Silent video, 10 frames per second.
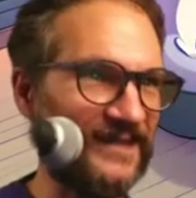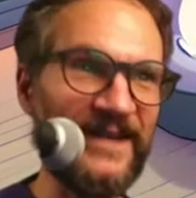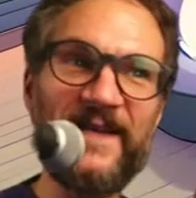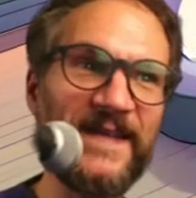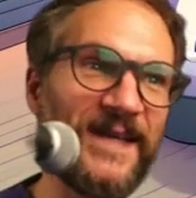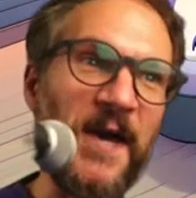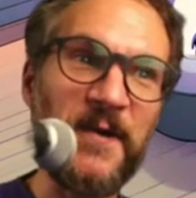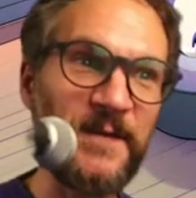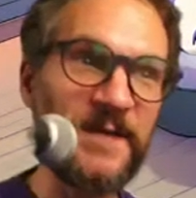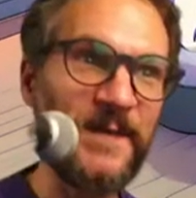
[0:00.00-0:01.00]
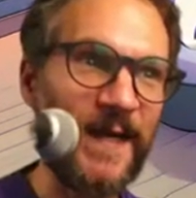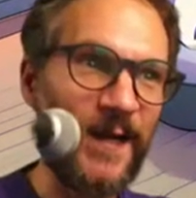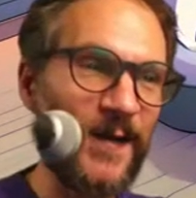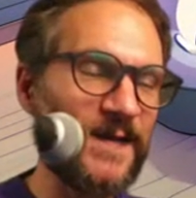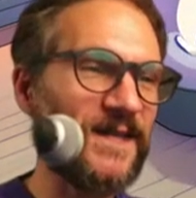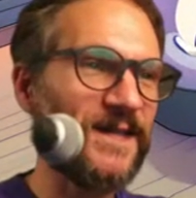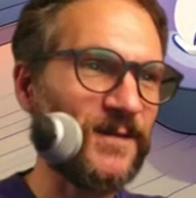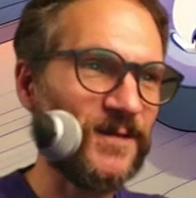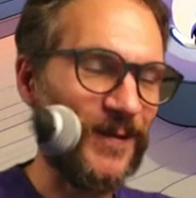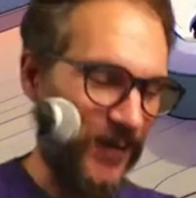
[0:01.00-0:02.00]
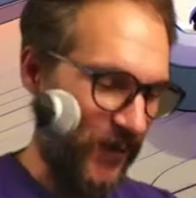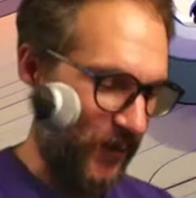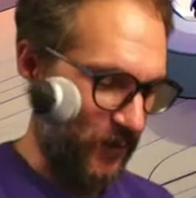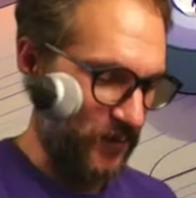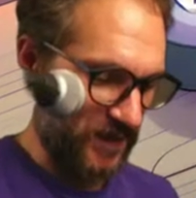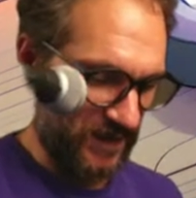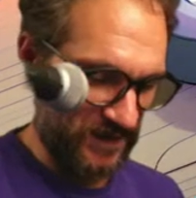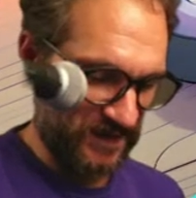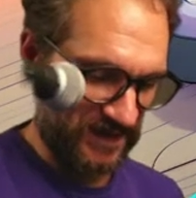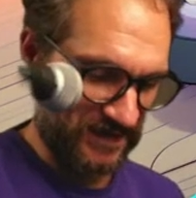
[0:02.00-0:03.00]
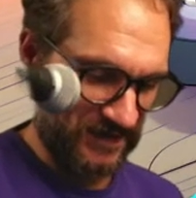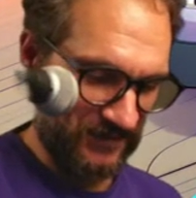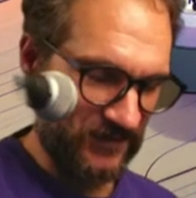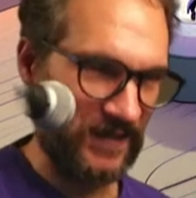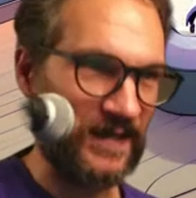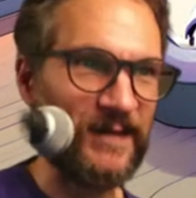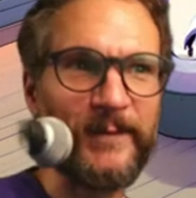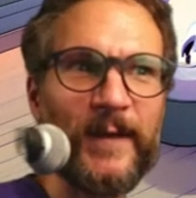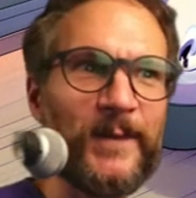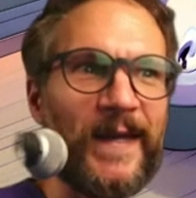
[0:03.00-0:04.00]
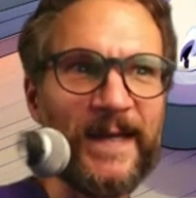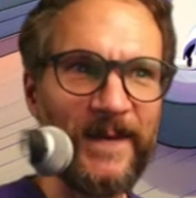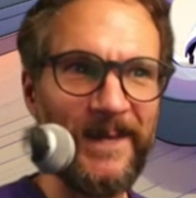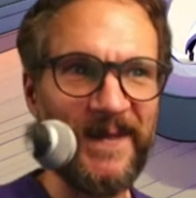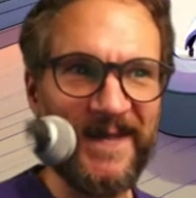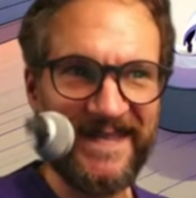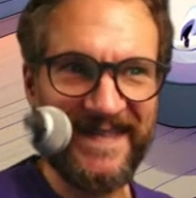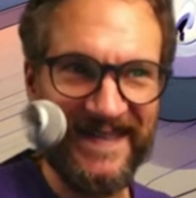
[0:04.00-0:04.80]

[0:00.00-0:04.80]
You got to respect Garcia for always thinking about paying the bills.